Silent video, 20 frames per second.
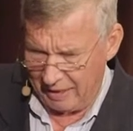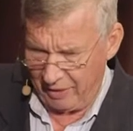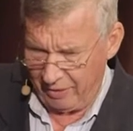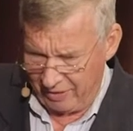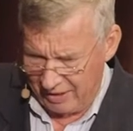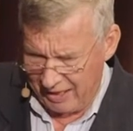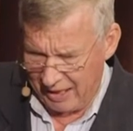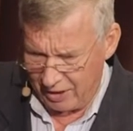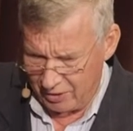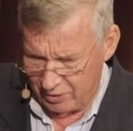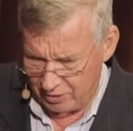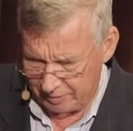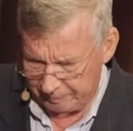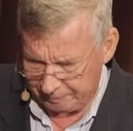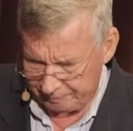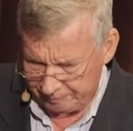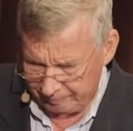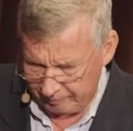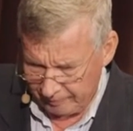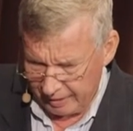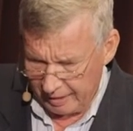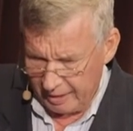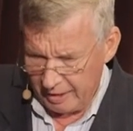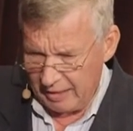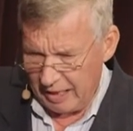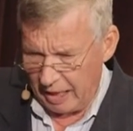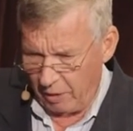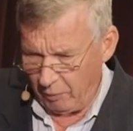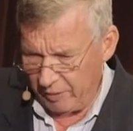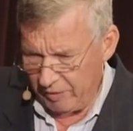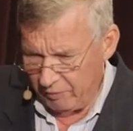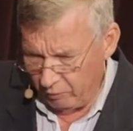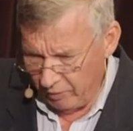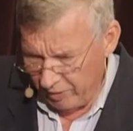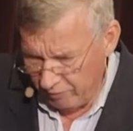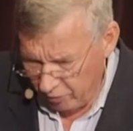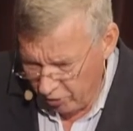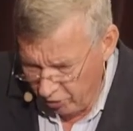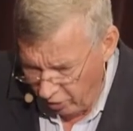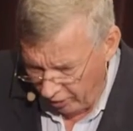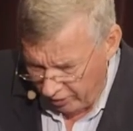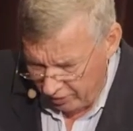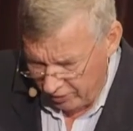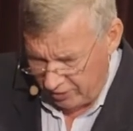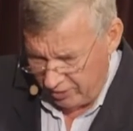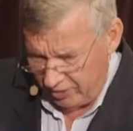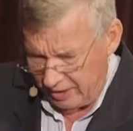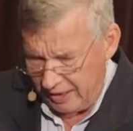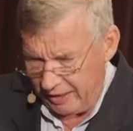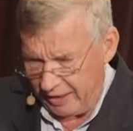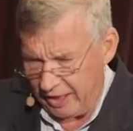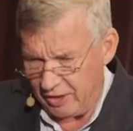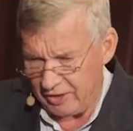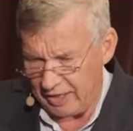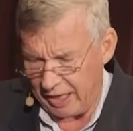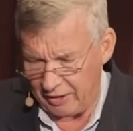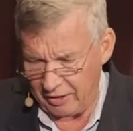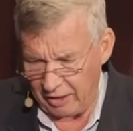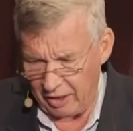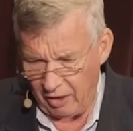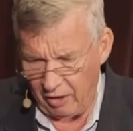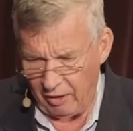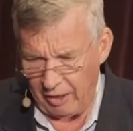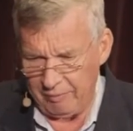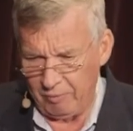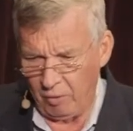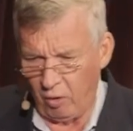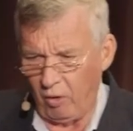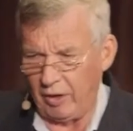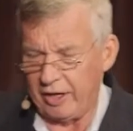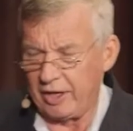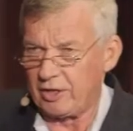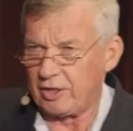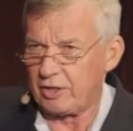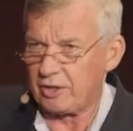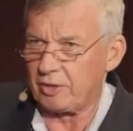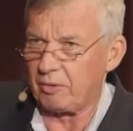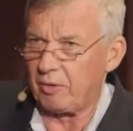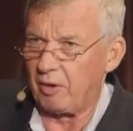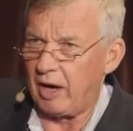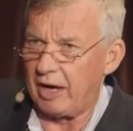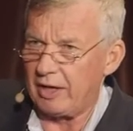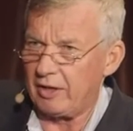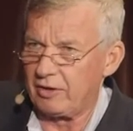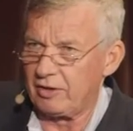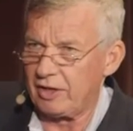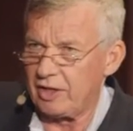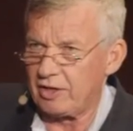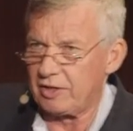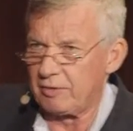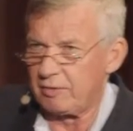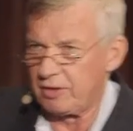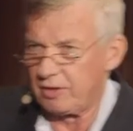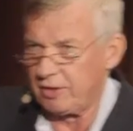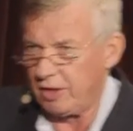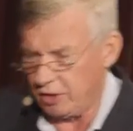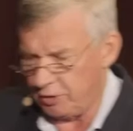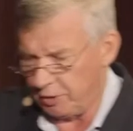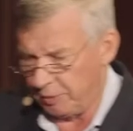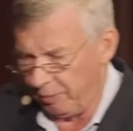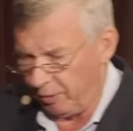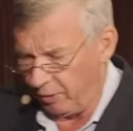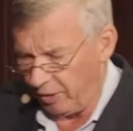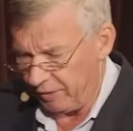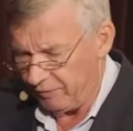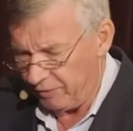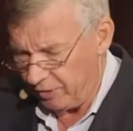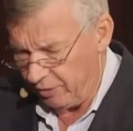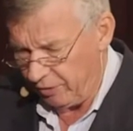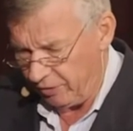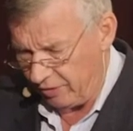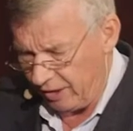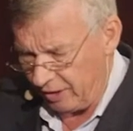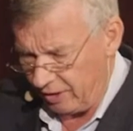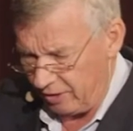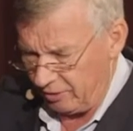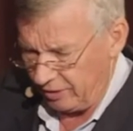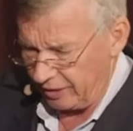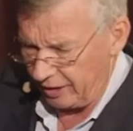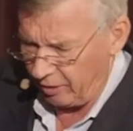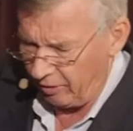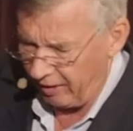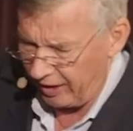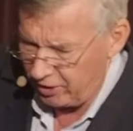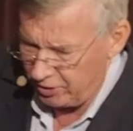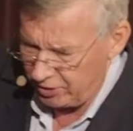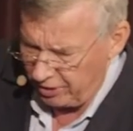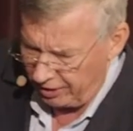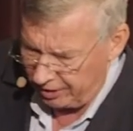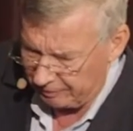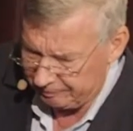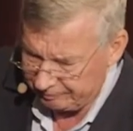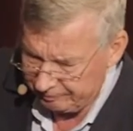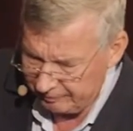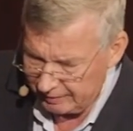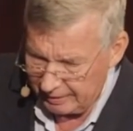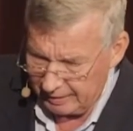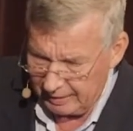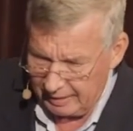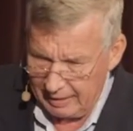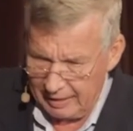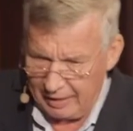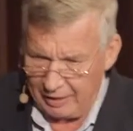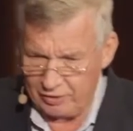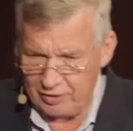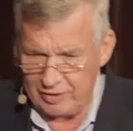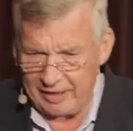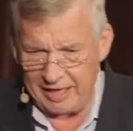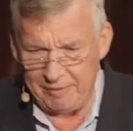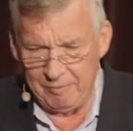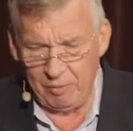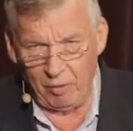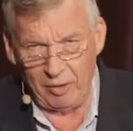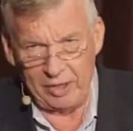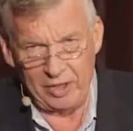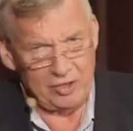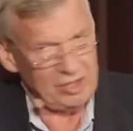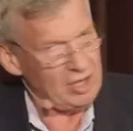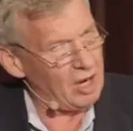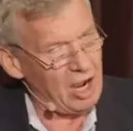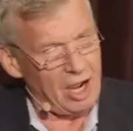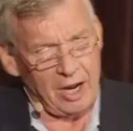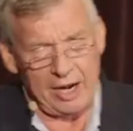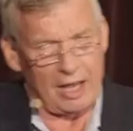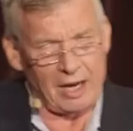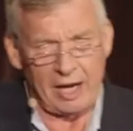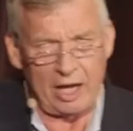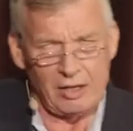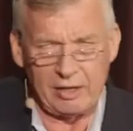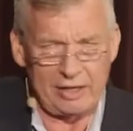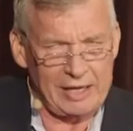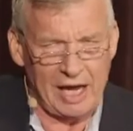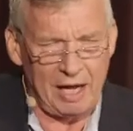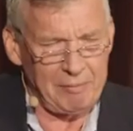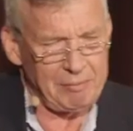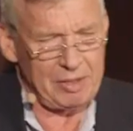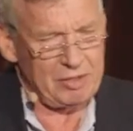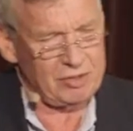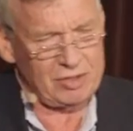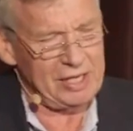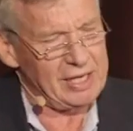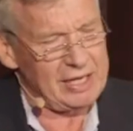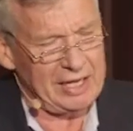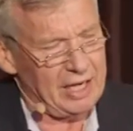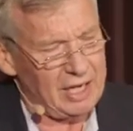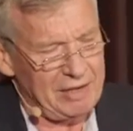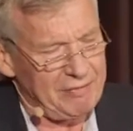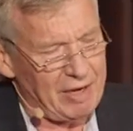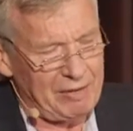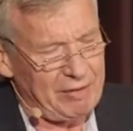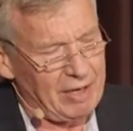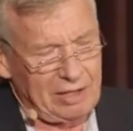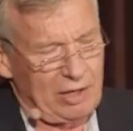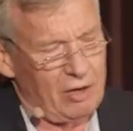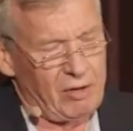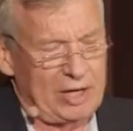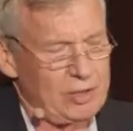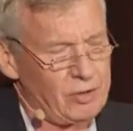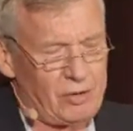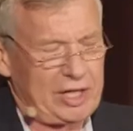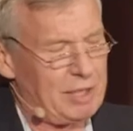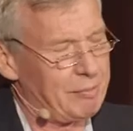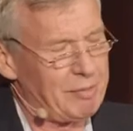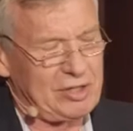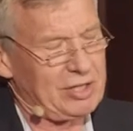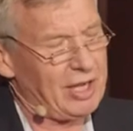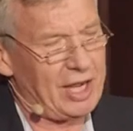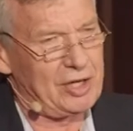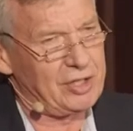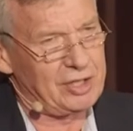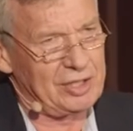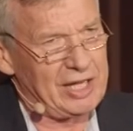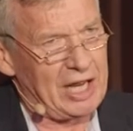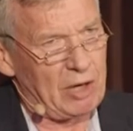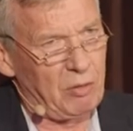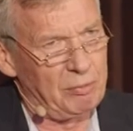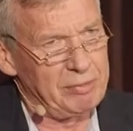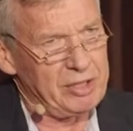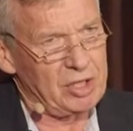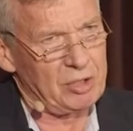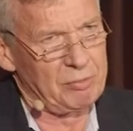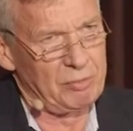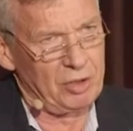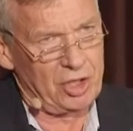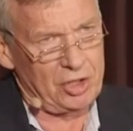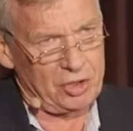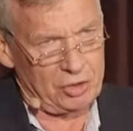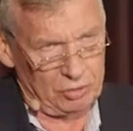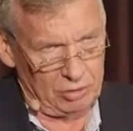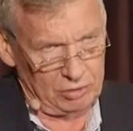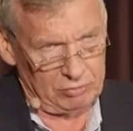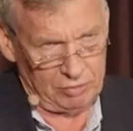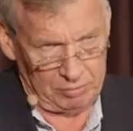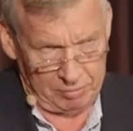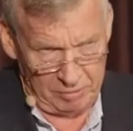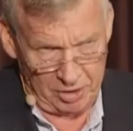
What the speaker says: at this. You know, we've got to see these underlying mortgages to write a decent research report if you think you're doing a great job. And Estate Mortgage said, oh, no, you can't be seeing any of our underlying documentation. That will be commercial